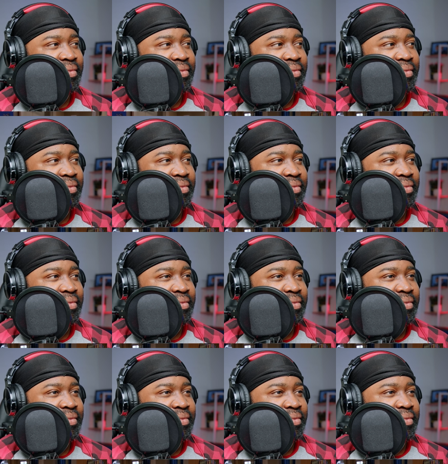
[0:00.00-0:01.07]

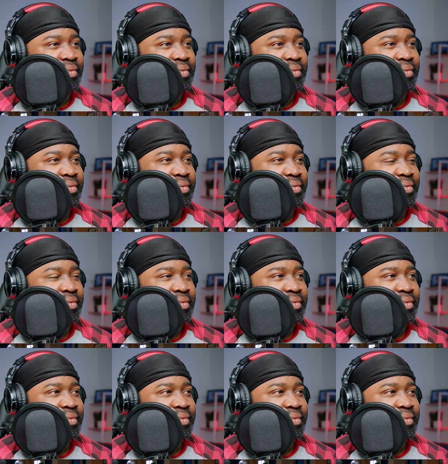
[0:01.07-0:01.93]
No one is speaking in this clip.